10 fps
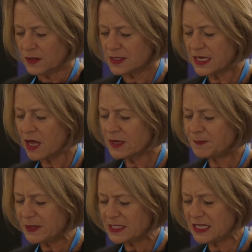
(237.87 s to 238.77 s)

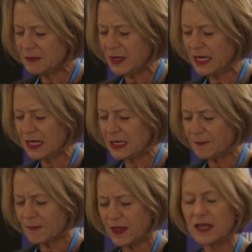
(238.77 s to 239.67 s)
CITB,
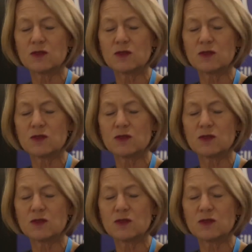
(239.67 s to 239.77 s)
the